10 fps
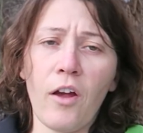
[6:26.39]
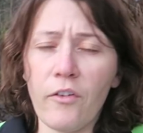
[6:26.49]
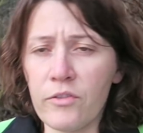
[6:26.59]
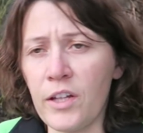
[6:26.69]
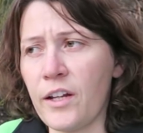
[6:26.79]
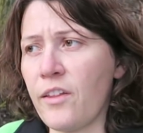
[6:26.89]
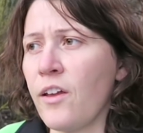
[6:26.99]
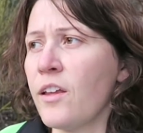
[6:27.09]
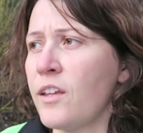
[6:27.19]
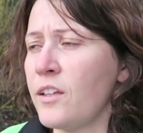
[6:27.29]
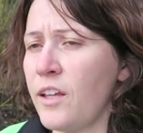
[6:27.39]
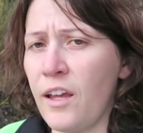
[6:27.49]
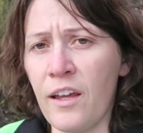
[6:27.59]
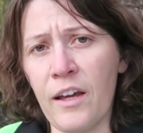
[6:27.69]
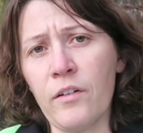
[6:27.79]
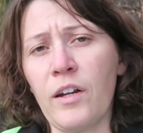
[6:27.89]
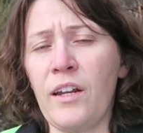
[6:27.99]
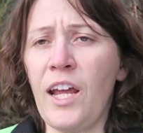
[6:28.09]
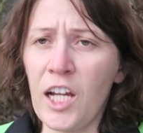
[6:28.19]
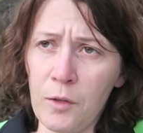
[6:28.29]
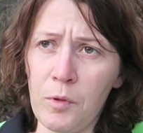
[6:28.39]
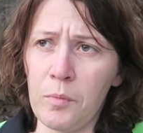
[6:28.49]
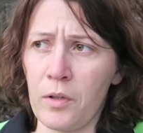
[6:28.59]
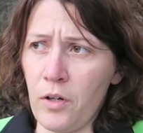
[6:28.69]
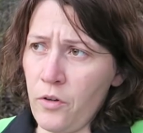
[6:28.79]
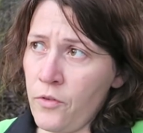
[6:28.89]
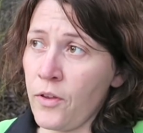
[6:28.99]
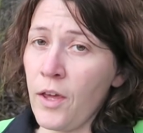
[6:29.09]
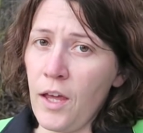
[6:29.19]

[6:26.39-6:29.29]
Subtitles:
soft ticks tend to hang out in animal burrows